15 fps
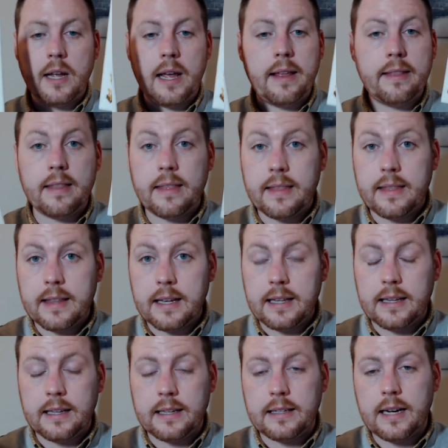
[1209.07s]
and
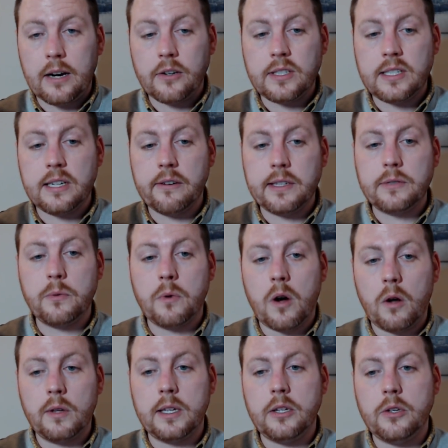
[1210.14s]
the entire series will
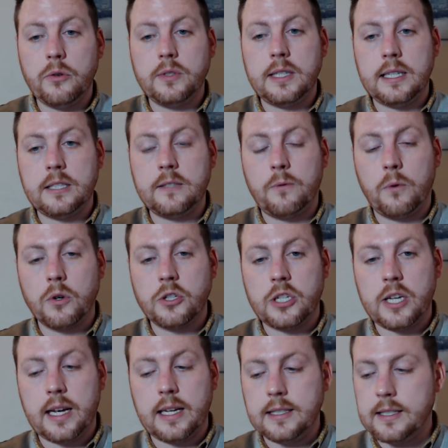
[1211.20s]
only use these 4
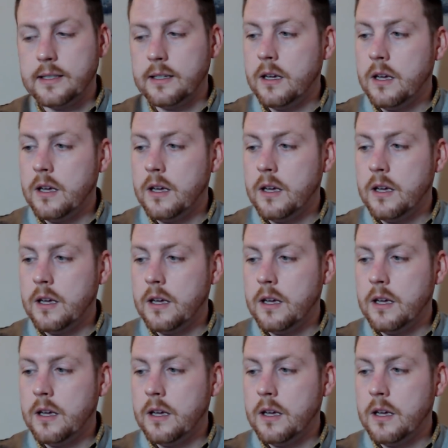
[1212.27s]
shades.